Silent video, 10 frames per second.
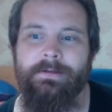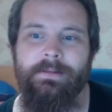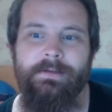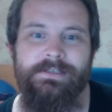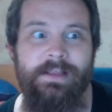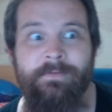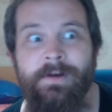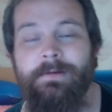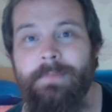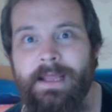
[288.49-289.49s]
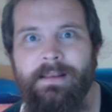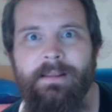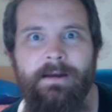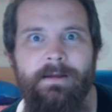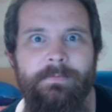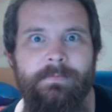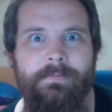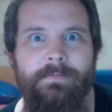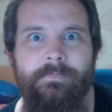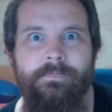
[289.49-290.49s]
The South African band that
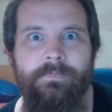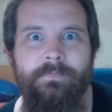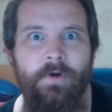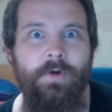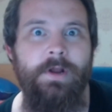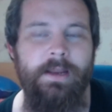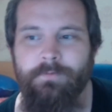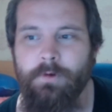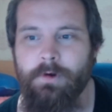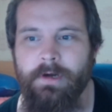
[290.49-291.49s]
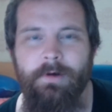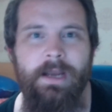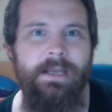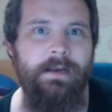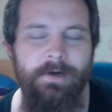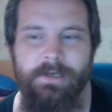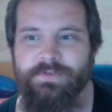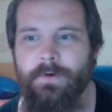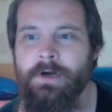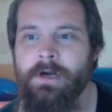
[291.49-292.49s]
I'm vocaling for and writing
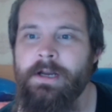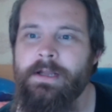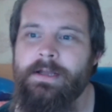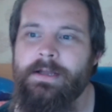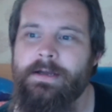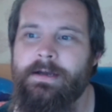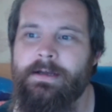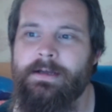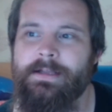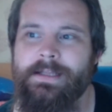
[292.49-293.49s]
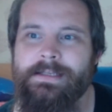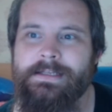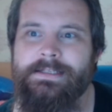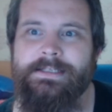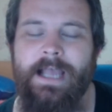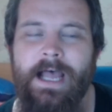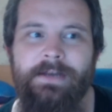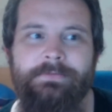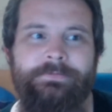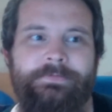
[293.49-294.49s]
lyrics for, it's
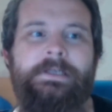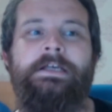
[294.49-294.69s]
kind of